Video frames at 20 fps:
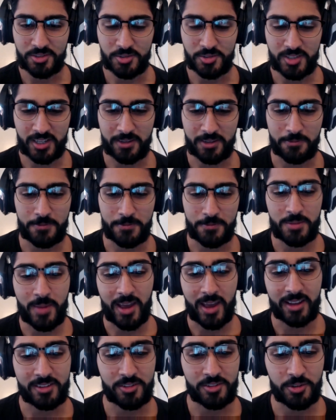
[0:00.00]
it's like a
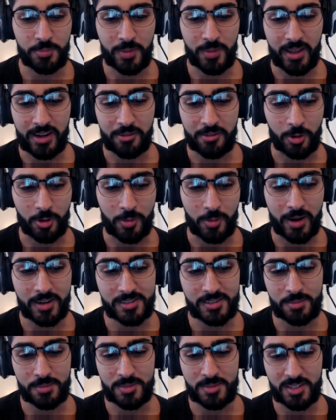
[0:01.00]
feedback loop, and it requires
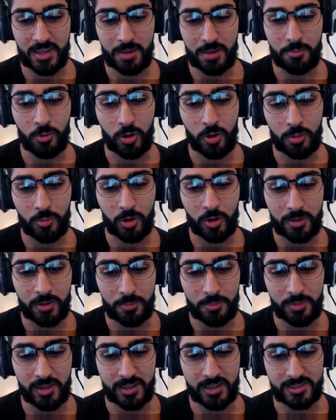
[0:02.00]
them to get more and more
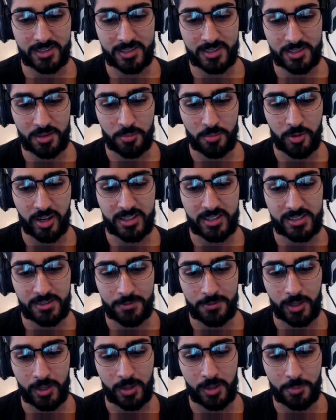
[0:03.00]
complex as their brains
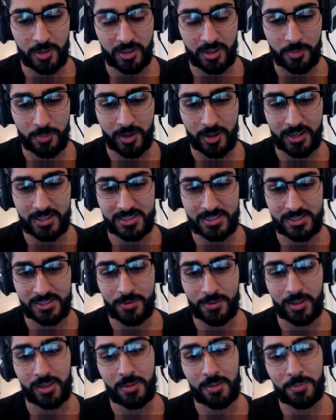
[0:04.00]
develop and their bodies
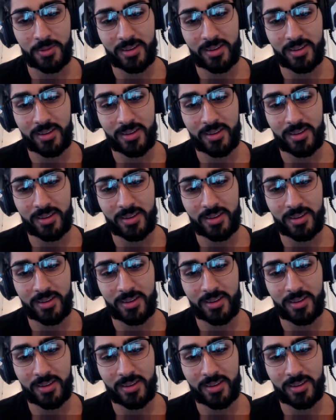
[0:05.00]
develop.